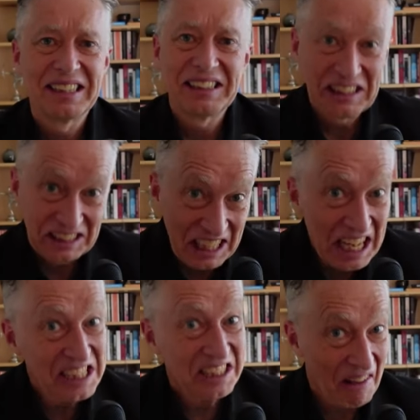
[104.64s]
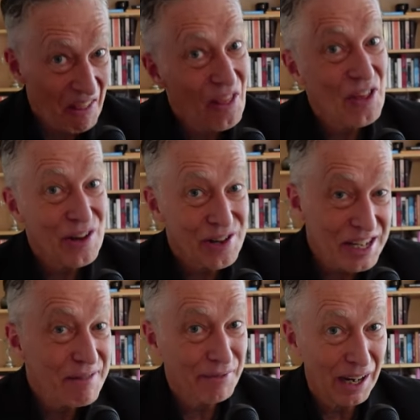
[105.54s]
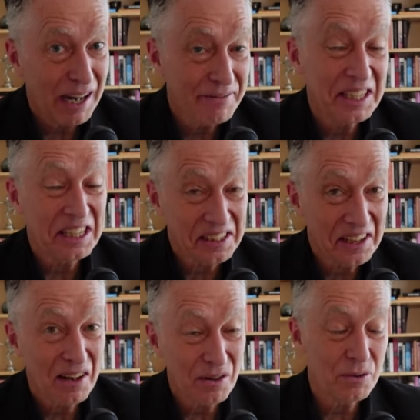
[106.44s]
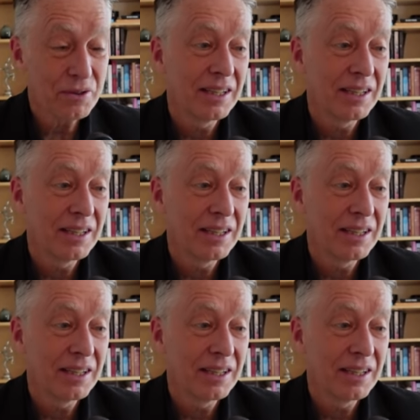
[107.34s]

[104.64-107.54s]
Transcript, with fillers: just 35 years old,